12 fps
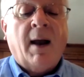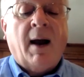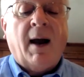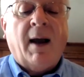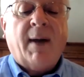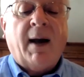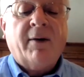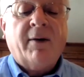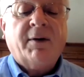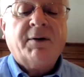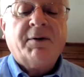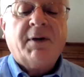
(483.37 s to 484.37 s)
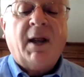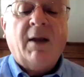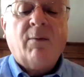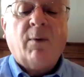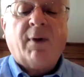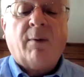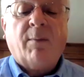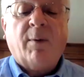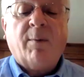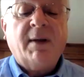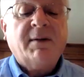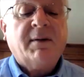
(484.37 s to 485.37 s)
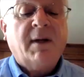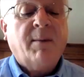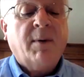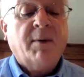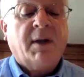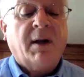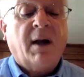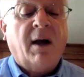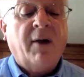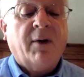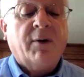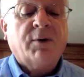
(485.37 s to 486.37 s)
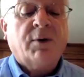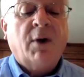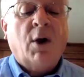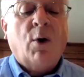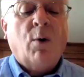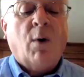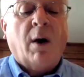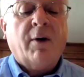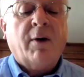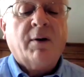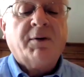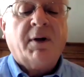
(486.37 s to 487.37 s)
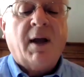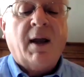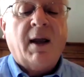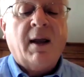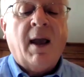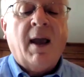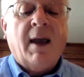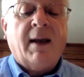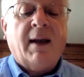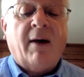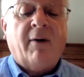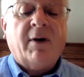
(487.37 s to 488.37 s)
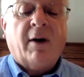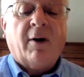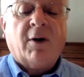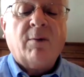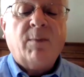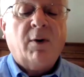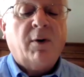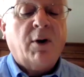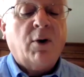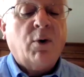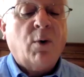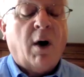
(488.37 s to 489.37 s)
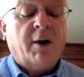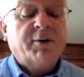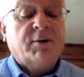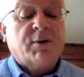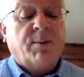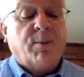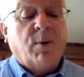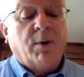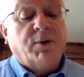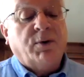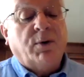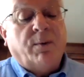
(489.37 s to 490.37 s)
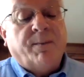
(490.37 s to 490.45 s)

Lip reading: I am honored to stand with our Burmese neighbors and others who are here today and out in our community who also support you.